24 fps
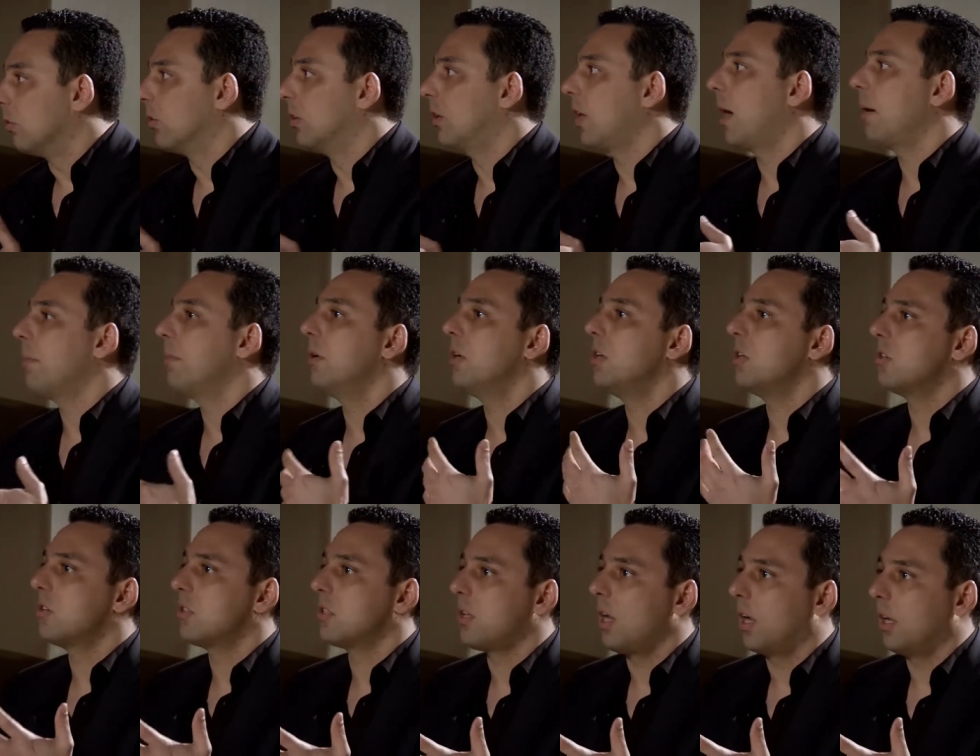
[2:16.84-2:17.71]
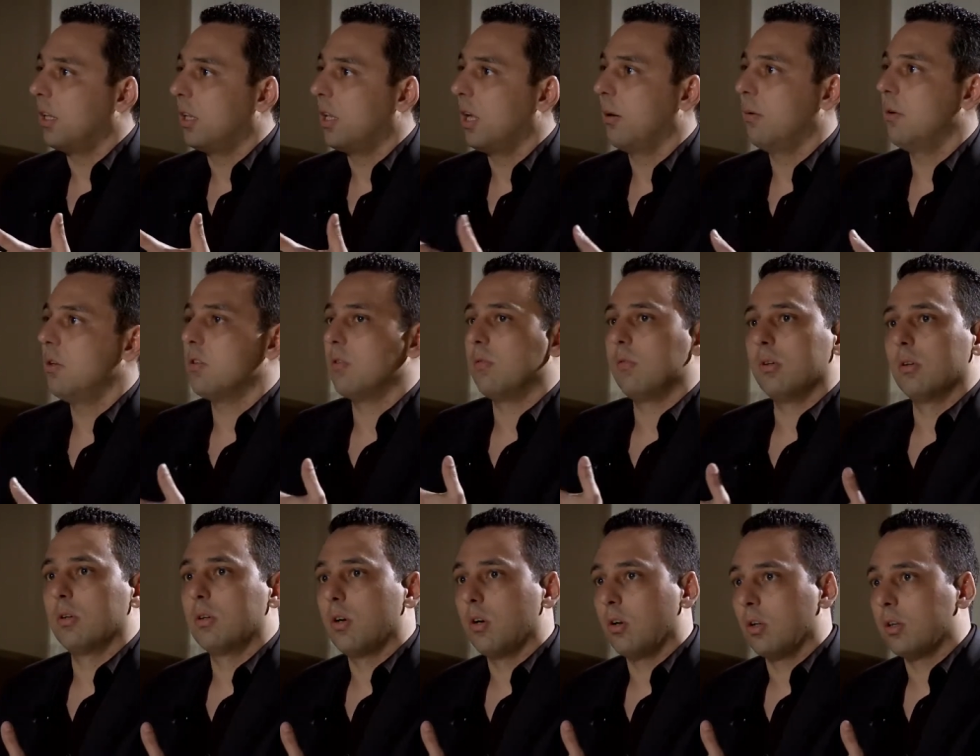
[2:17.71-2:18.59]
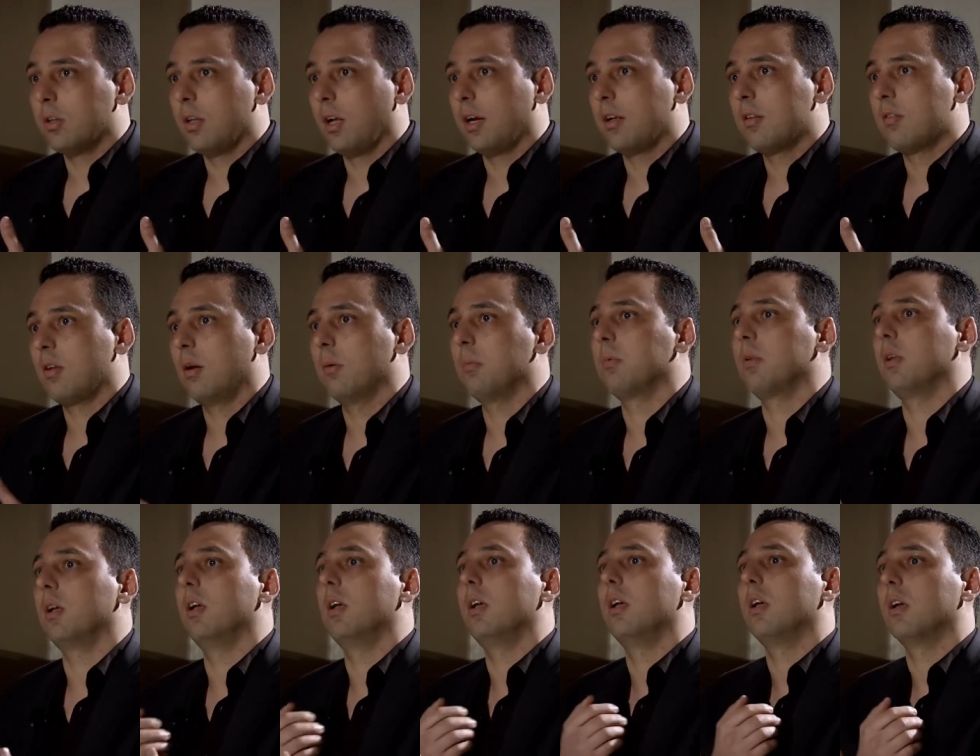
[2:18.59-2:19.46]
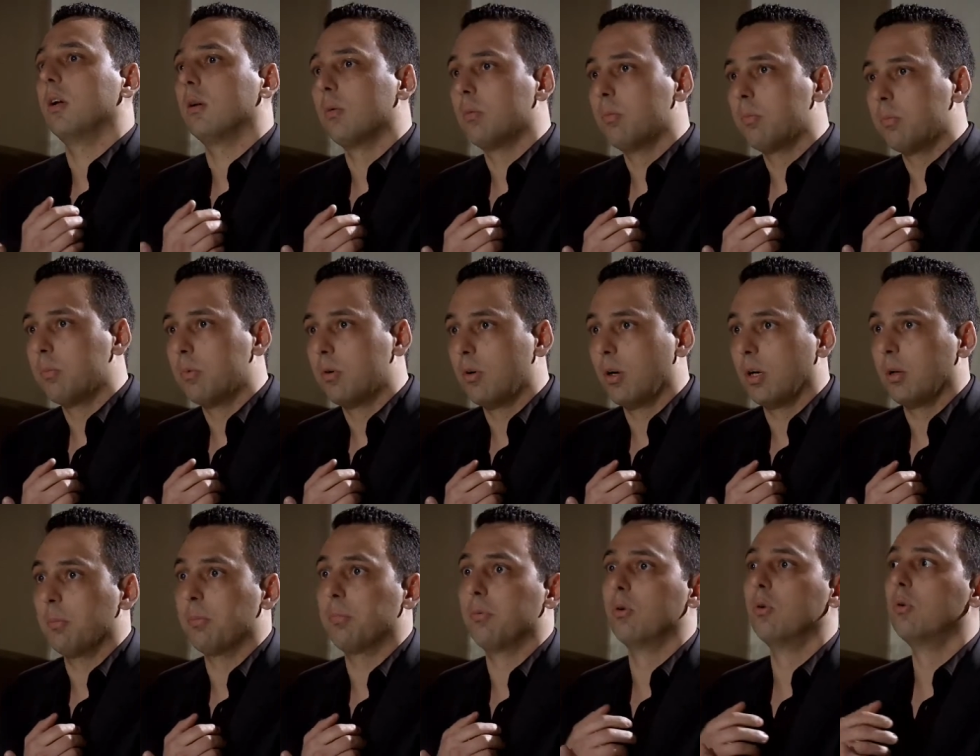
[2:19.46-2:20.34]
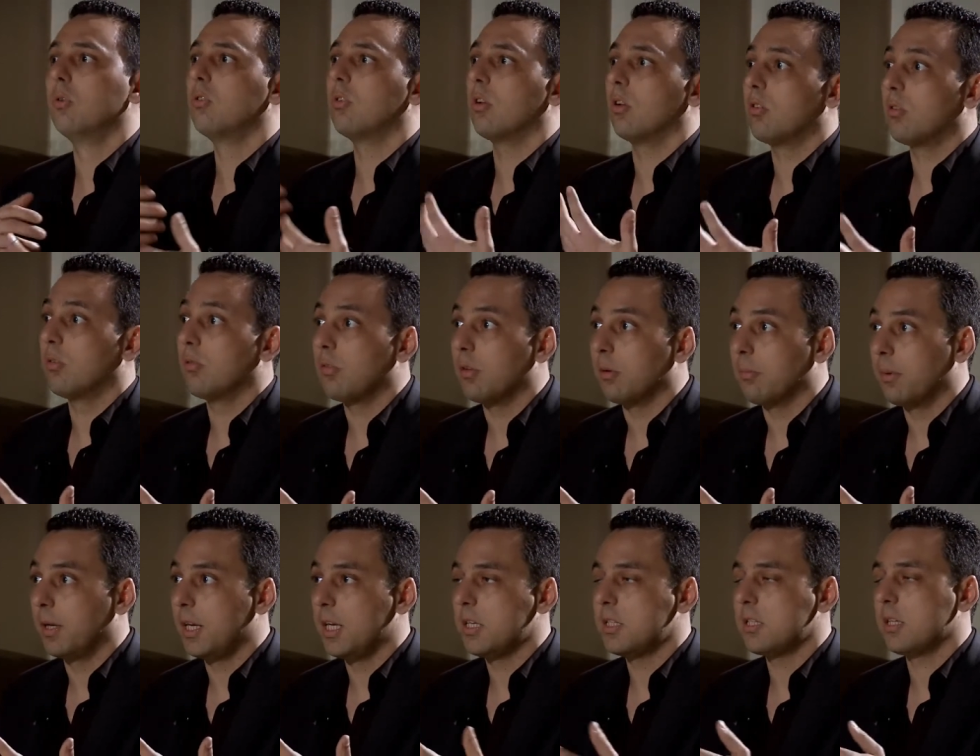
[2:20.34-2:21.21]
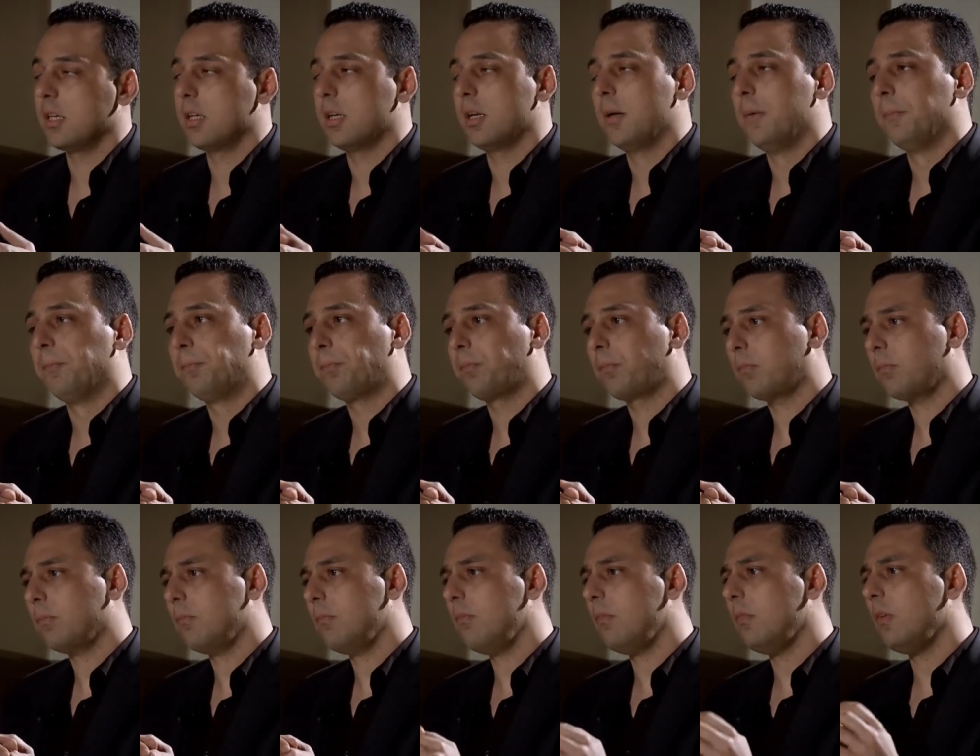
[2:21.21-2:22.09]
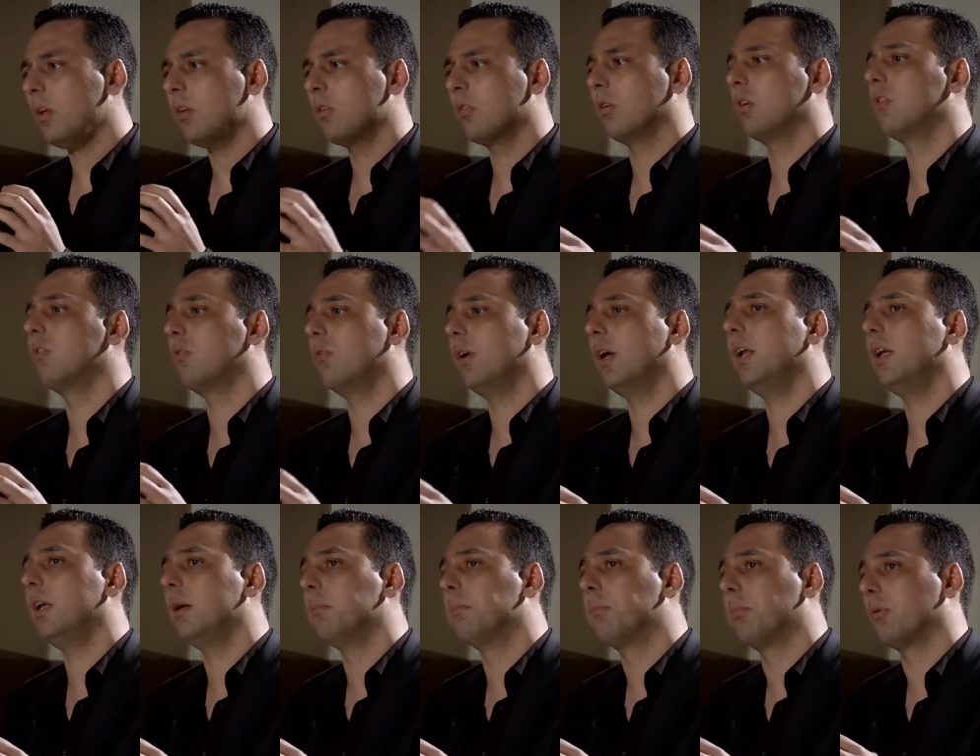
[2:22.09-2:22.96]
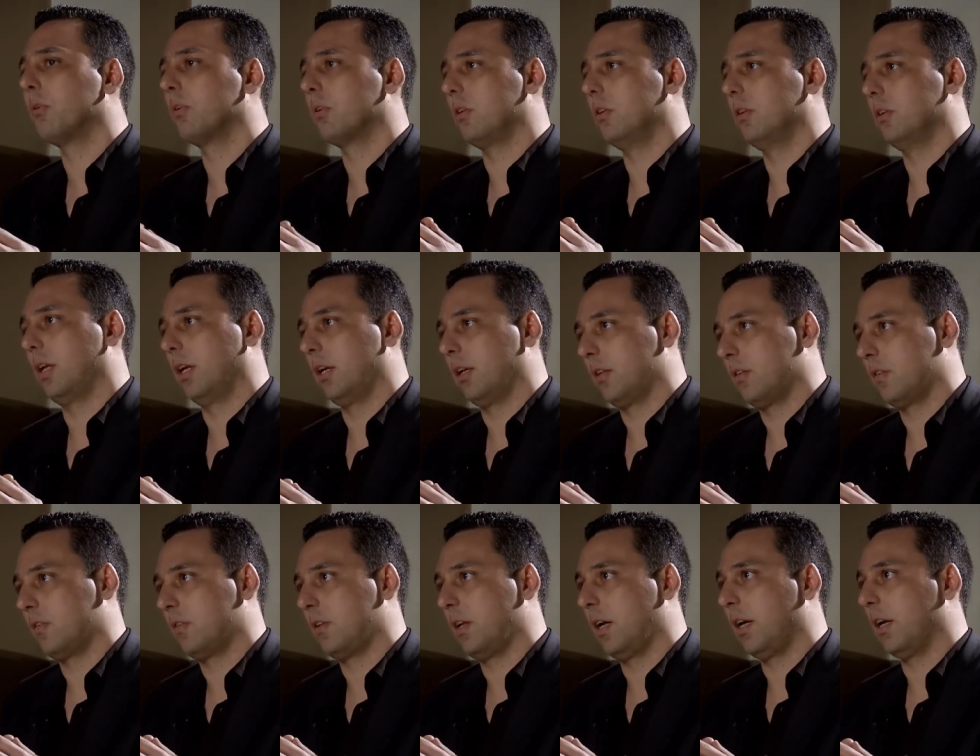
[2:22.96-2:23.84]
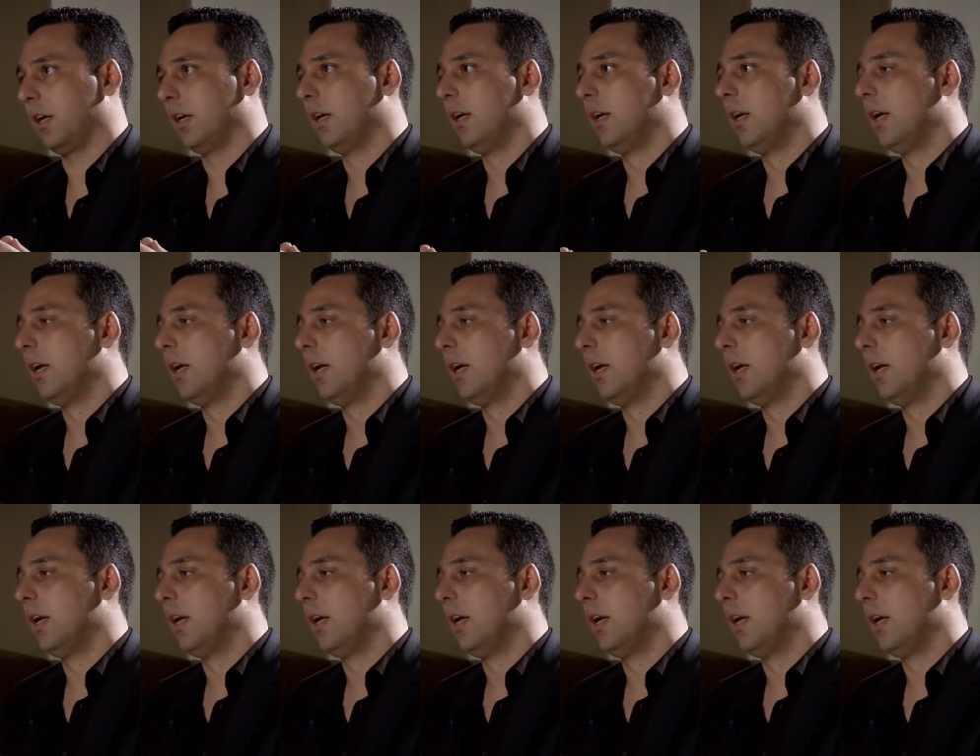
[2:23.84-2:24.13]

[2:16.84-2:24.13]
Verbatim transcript: damage, slight damage. If you contact something, you create a bruise, that's inflammation. So it's very important that it's there.